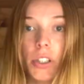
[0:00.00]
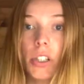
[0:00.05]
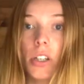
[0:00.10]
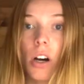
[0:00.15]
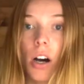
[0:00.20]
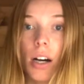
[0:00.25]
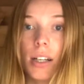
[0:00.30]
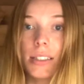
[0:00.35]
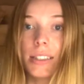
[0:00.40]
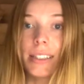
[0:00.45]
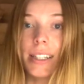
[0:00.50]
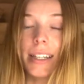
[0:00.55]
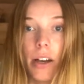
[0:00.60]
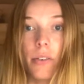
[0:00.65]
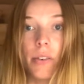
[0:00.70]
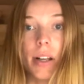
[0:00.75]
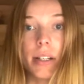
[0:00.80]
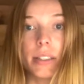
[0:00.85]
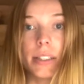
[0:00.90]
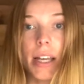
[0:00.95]
costed
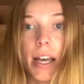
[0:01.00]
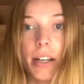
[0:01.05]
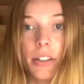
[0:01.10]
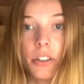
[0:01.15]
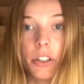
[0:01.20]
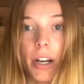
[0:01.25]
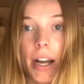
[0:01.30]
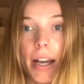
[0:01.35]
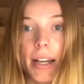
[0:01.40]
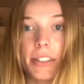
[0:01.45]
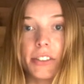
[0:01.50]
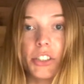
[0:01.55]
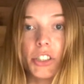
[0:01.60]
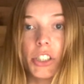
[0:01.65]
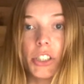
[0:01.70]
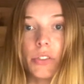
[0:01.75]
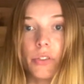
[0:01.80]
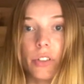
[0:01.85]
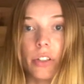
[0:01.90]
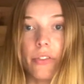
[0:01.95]
around 10 grand
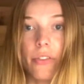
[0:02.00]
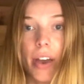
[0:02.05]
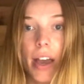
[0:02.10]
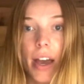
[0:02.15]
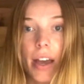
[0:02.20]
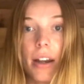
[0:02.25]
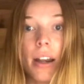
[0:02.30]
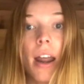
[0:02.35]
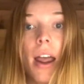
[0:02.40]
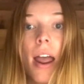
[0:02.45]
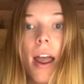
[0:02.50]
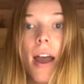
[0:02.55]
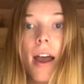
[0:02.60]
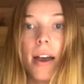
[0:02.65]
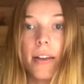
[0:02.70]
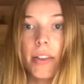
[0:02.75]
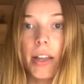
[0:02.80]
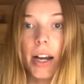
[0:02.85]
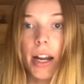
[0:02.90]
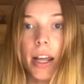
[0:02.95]
just for the van,
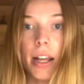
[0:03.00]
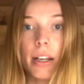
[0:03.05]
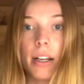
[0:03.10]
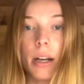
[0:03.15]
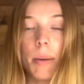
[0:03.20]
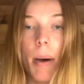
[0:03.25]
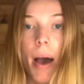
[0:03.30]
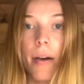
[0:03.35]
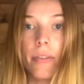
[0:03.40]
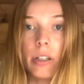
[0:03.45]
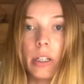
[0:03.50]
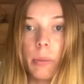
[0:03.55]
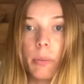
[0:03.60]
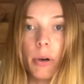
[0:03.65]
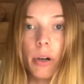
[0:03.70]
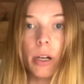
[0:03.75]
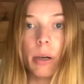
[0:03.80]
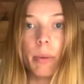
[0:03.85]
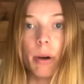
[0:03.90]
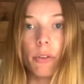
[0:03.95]
and then I ended up having to
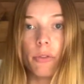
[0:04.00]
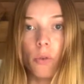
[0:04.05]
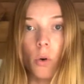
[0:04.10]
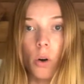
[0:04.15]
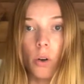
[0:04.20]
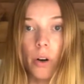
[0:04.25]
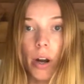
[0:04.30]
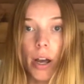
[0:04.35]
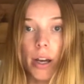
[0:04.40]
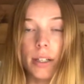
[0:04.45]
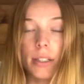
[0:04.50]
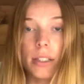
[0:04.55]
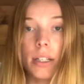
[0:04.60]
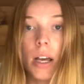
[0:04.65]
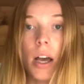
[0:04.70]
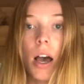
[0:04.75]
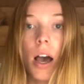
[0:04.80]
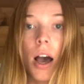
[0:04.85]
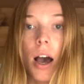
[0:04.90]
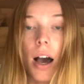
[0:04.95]
put about 4 grand
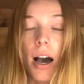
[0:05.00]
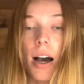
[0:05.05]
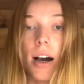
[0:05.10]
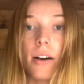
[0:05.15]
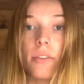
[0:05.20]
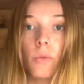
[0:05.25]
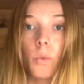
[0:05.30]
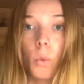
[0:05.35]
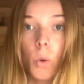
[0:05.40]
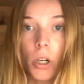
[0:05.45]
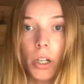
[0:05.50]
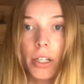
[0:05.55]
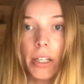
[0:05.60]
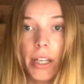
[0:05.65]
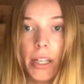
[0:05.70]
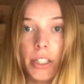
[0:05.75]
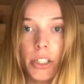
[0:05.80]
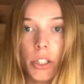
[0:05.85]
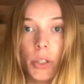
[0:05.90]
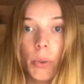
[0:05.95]
of work
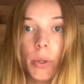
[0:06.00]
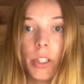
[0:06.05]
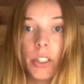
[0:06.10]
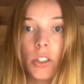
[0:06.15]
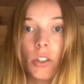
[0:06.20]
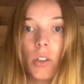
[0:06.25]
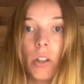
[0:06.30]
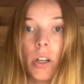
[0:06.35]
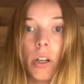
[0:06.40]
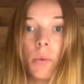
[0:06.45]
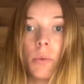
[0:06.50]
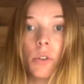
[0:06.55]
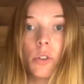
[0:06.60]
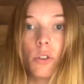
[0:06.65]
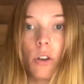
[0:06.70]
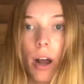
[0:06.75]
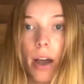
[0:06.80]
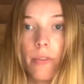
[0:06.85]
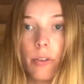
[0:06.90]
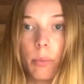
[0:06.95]
into it so that it was
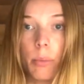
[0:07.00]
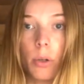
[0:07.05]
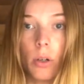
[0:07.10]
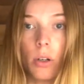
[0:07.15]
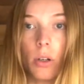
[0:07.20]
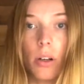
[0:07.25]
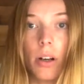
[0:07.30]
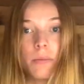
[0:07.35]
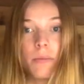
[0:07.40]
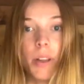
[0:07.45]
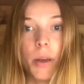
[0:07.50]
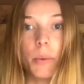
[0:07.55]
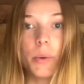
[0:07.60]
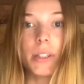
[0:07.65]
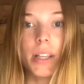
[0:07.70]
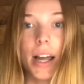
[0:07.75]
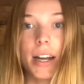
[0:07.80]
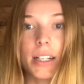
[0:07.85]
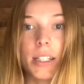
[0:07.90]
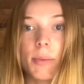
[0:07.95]
drivable. It was
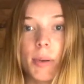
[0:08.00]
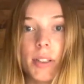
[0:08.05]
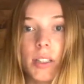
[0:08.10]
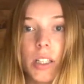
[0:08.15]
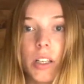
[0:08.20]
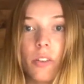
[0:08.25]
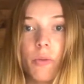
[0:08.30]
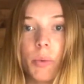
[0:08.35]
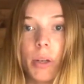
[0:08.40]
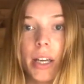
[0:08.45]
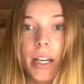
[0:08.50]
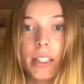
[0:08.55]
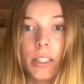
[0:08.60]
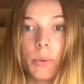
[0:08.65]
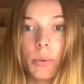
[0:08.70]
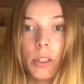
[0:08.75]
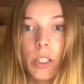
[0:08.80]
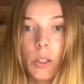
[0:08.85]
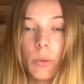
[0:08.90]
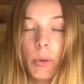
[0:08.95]
that expensive because it
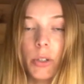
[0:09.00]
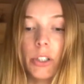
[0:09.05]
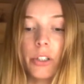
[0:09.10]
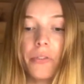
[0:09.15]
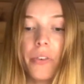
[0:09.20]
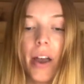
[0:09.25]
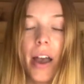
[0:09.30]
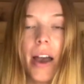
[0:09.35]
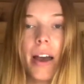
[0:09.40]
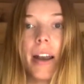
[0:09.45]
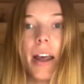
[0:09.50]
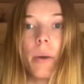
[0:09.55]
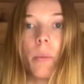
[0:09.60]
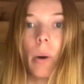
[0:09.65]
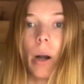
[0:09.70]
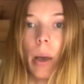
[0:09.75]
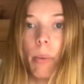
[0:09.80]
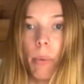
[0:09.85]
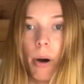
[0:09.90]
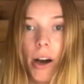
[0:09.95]
was a Sprinter van, and when
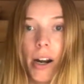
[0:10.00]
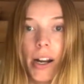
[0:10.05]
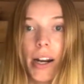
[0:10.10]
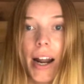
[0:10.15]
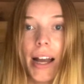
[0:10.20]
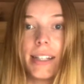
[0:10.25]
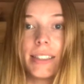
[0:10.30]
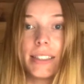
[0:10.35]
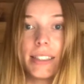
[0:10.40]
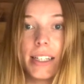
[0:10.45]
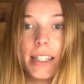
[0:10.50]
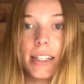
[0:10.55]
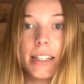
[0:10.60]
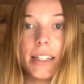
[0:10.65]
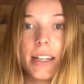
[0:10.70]
I bought it, I did